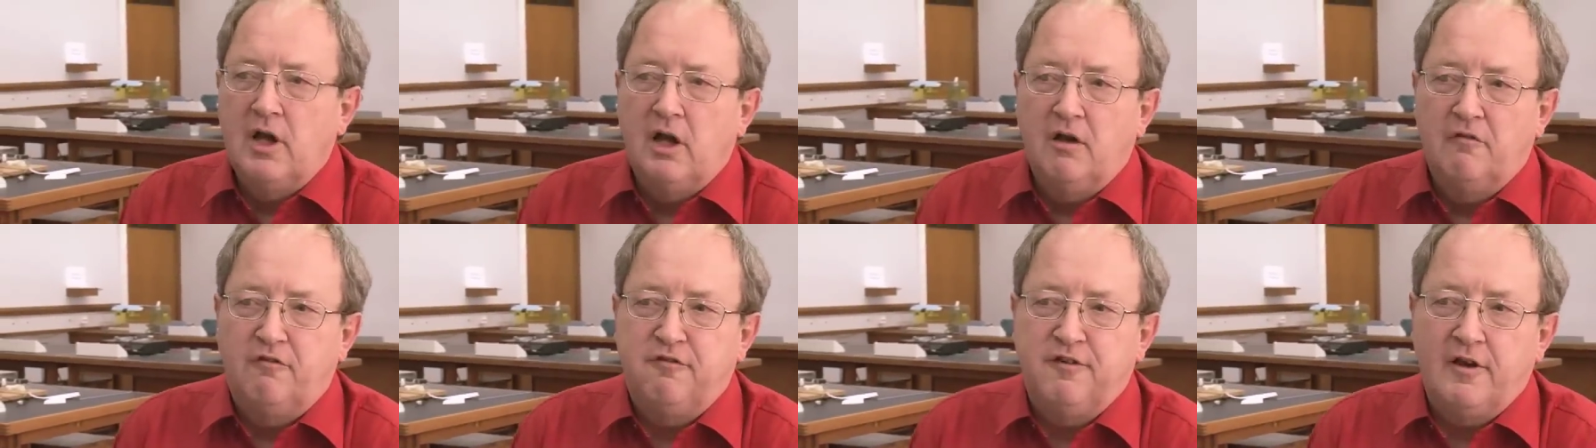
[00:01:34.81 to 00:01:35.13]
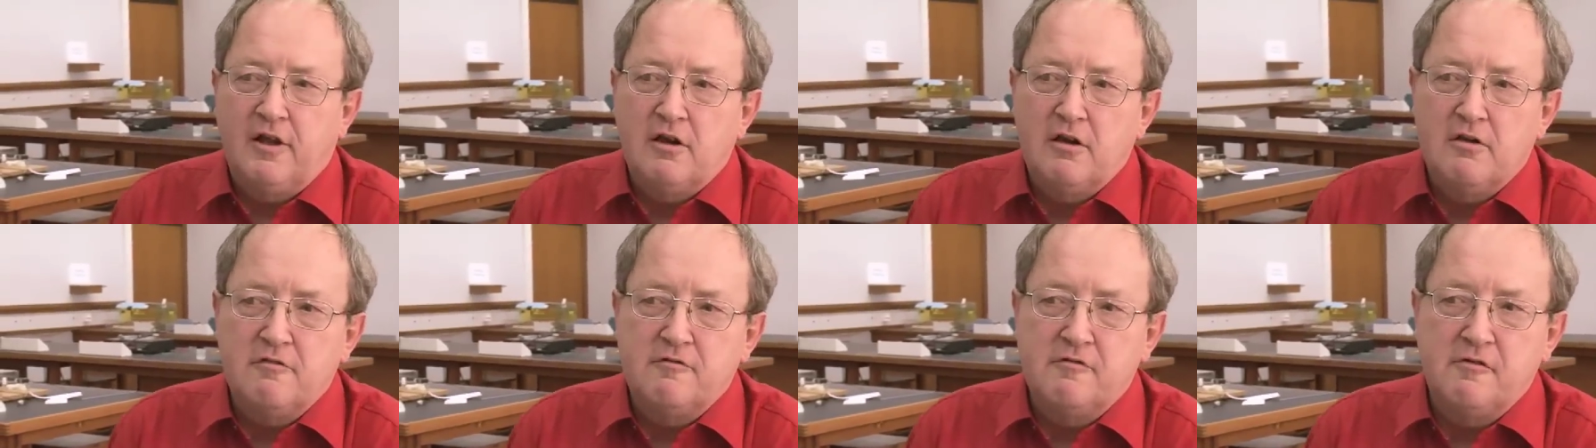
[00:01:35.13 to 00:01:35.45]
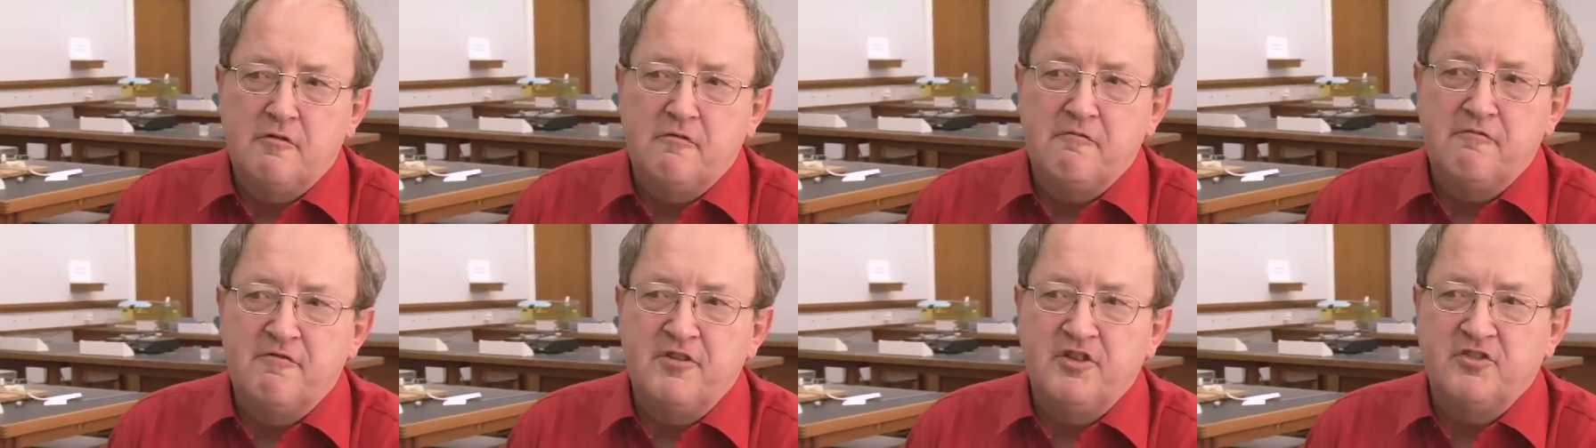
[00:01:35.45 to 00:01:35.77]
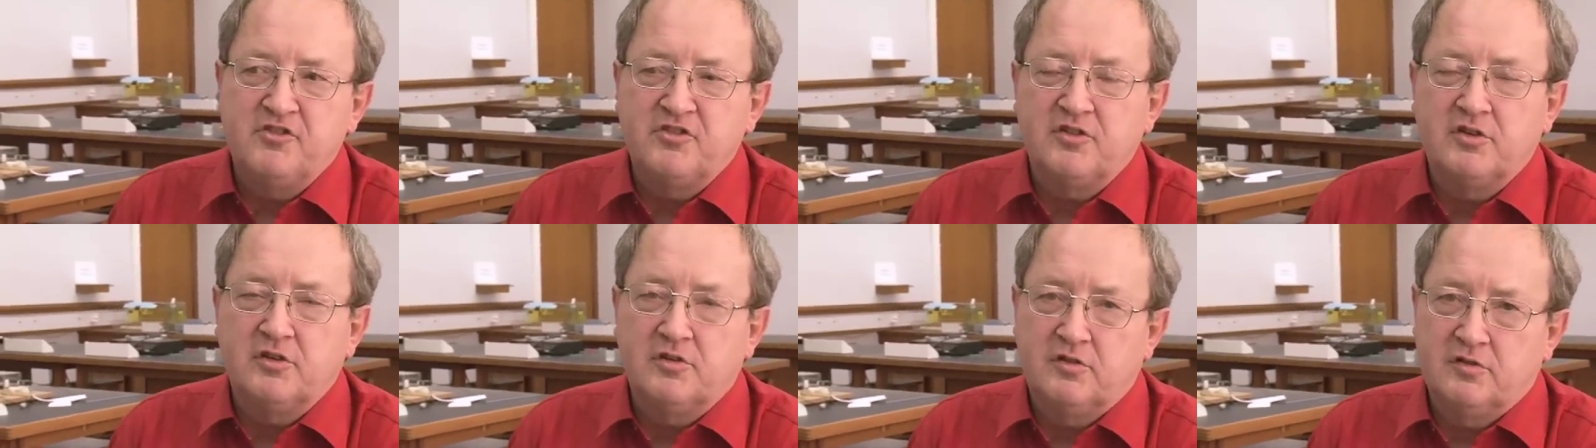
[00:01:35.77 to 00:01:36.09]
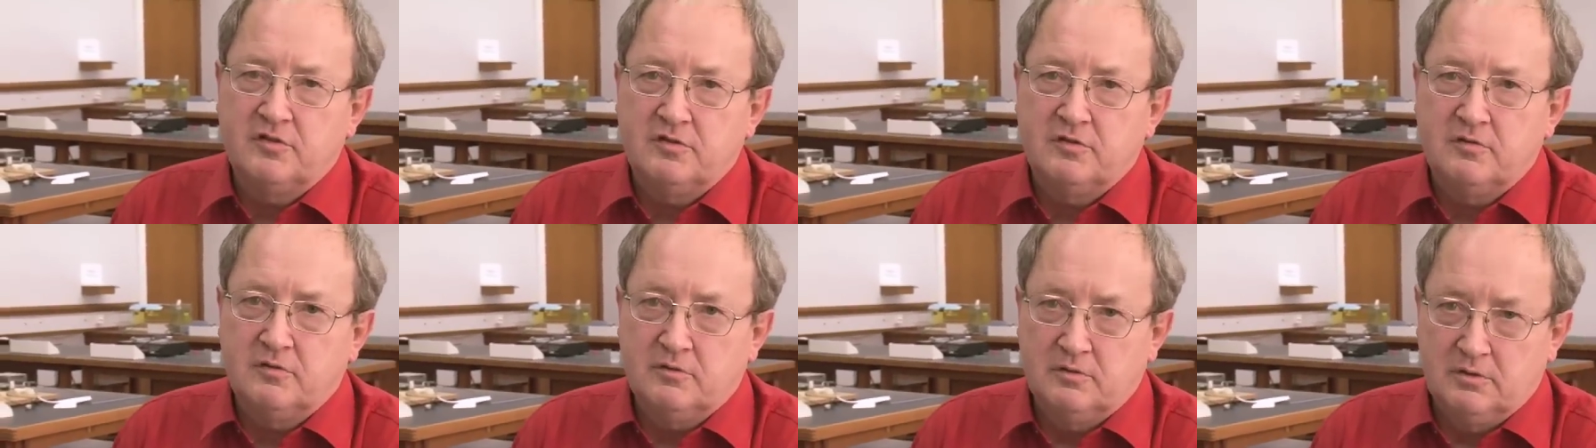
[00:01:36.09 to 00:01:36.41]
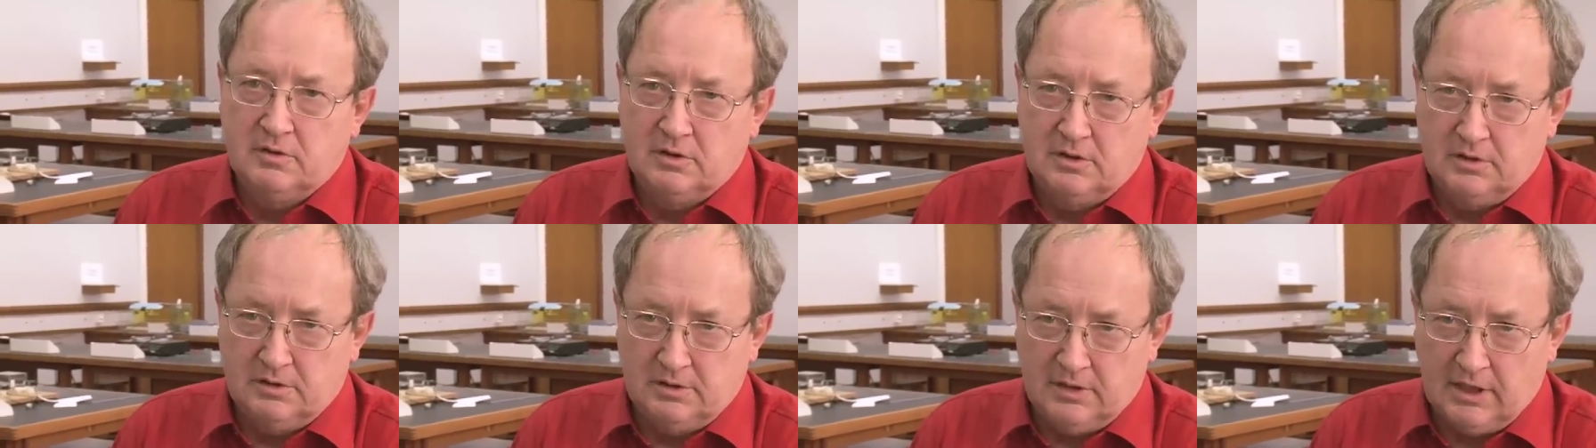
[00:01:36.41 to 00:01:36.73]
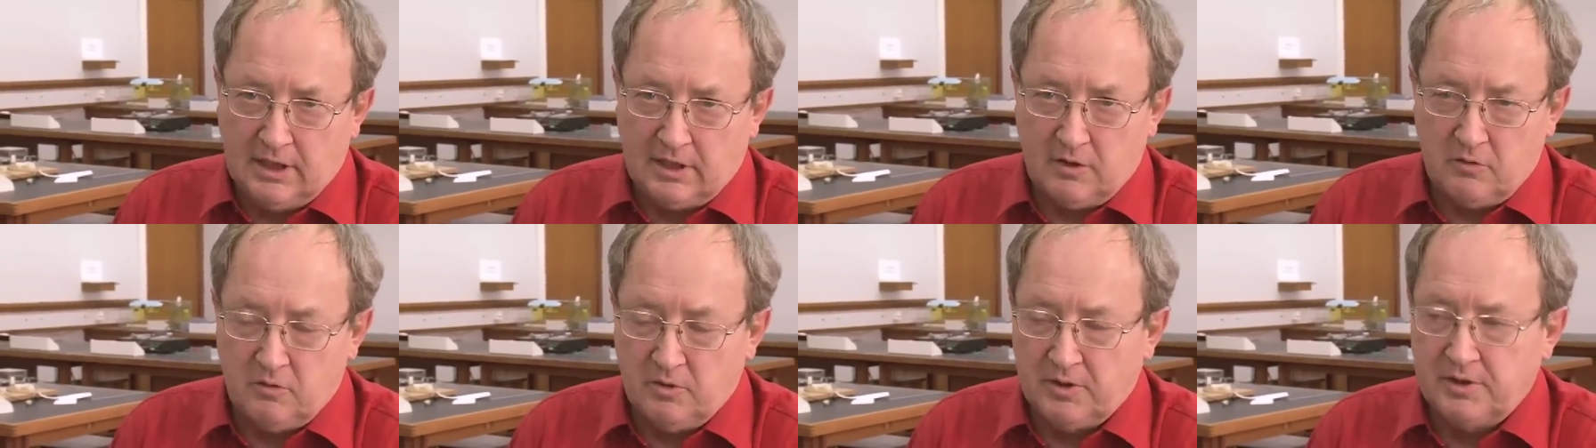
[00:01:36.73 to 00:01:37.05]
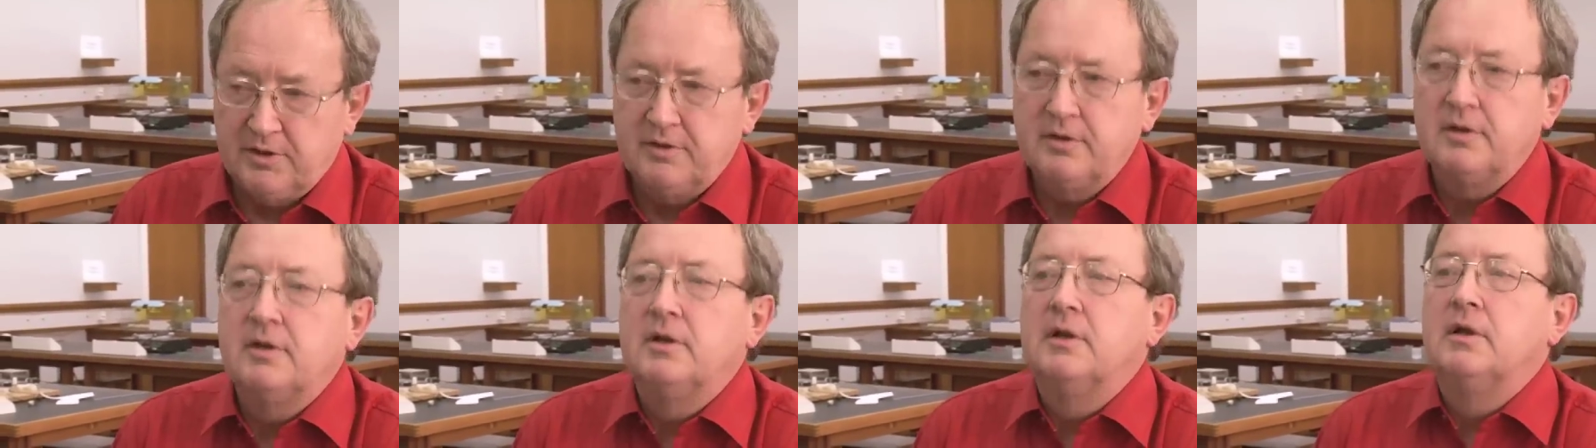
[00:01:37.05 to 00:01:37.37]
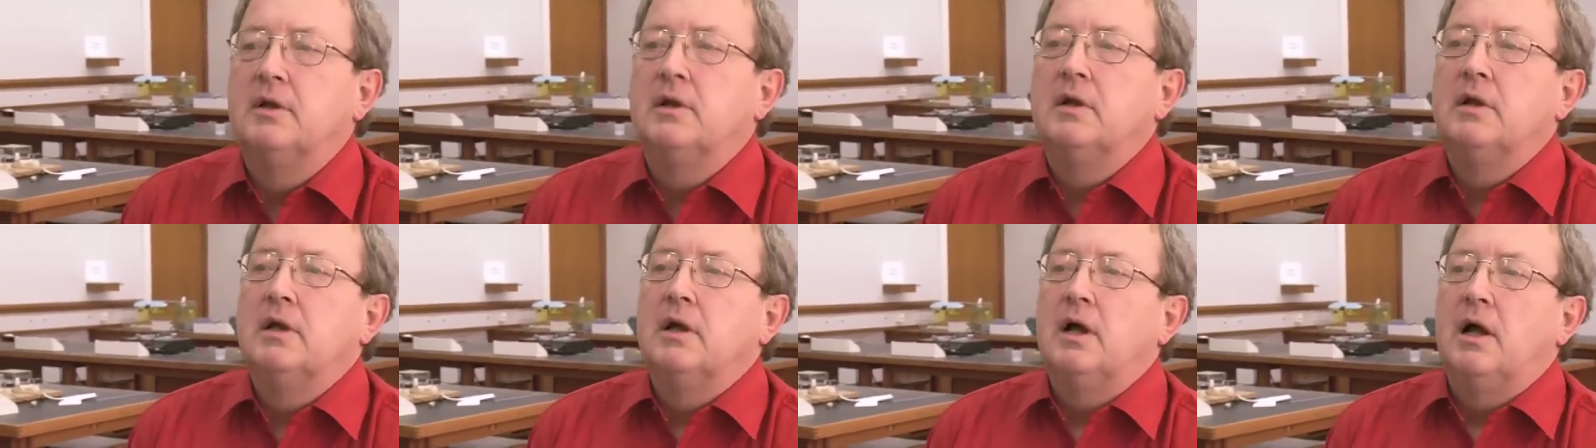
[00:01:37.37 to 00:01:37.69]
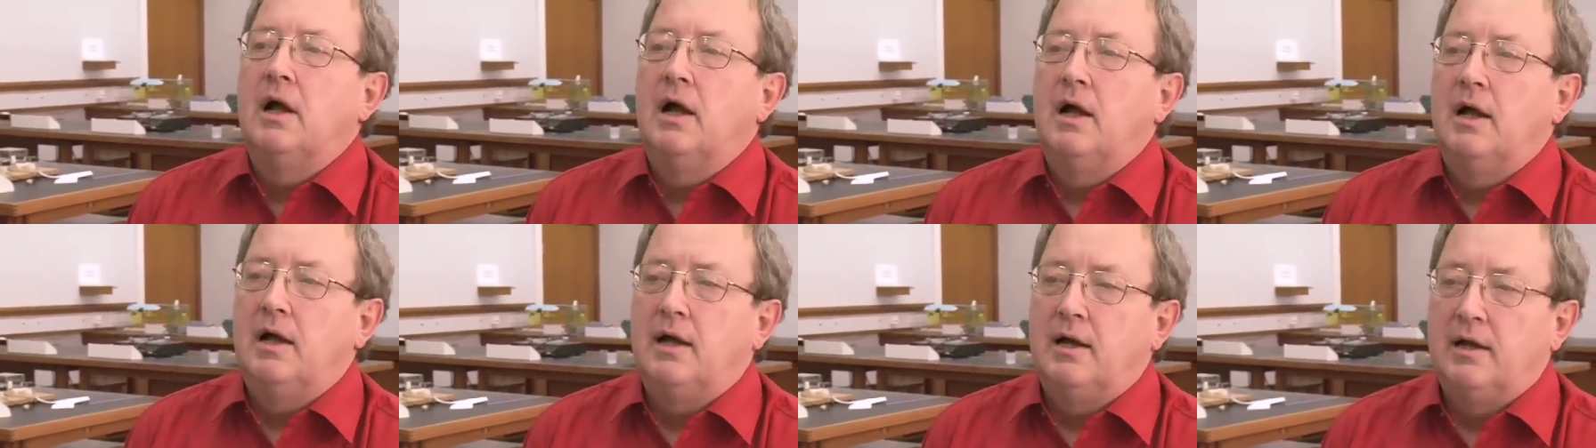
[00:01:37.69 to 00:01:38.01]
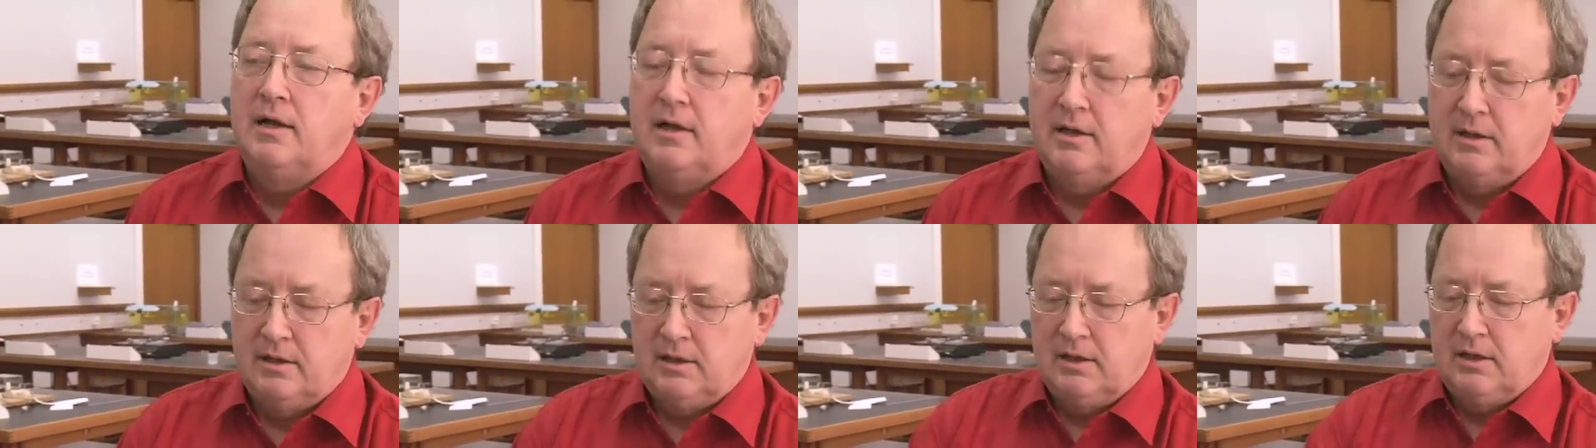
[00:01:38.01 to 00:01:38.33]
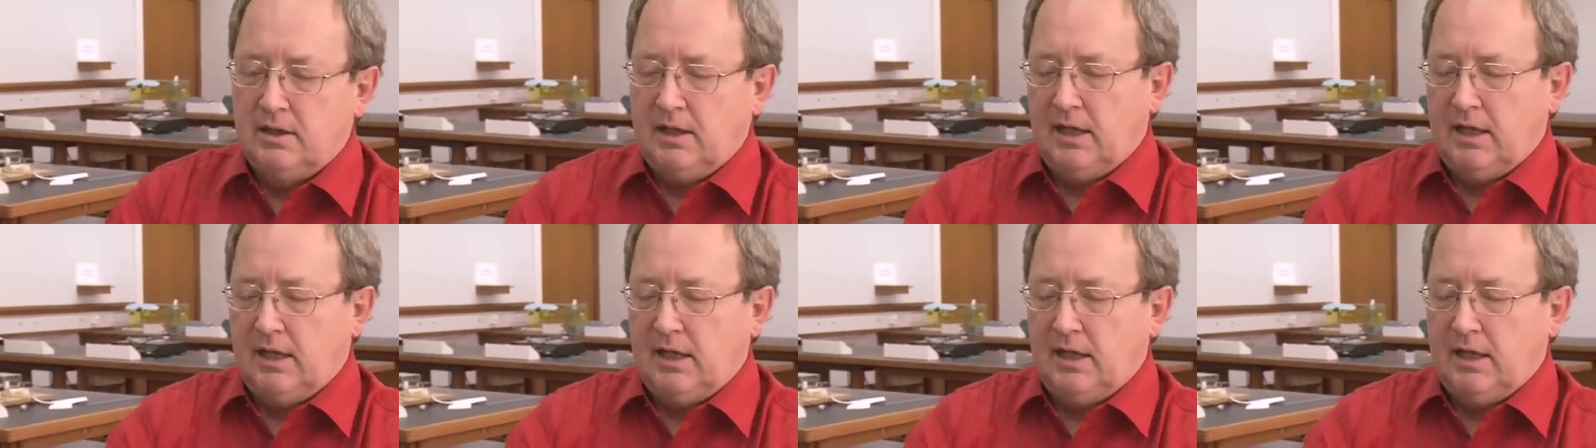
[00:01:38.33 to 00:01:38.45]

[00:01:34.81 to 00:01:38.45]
a flow of a viscous liquid uh,